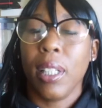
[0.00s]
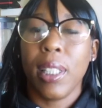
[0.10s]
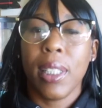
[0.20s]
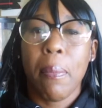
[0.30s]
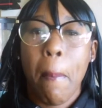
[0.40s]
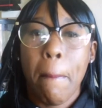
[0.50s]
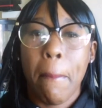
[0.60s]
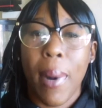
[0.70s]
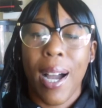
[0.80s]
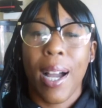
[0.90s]
and
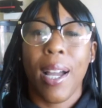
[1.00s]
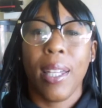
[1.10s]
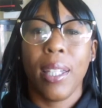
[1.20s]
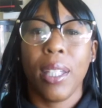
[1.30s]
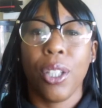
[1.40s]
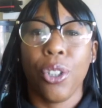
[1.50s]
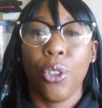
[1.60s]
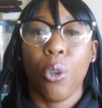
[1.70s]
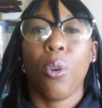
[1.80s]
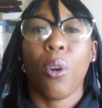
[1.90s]
mind
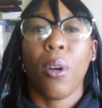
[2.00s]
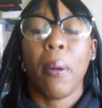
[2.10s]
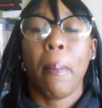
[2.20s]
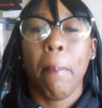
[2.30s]
your